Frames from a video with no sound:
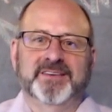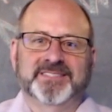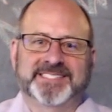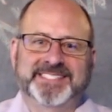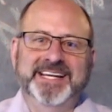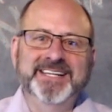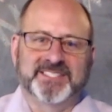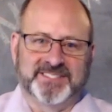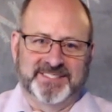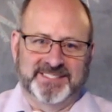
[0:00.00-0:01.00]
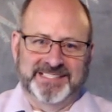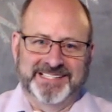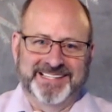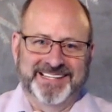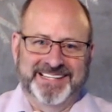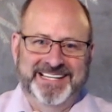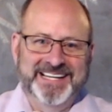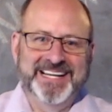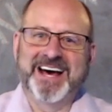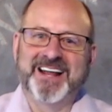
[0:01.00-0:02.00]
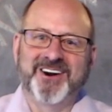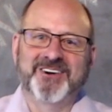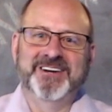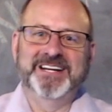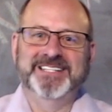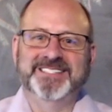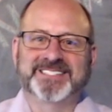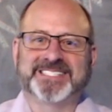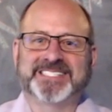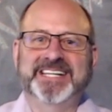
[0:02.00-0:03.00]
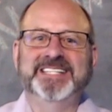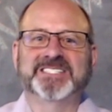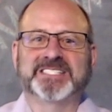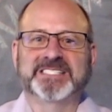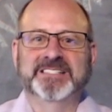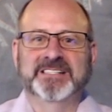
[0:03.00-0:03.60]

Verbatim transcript: cease getting on our knees, cease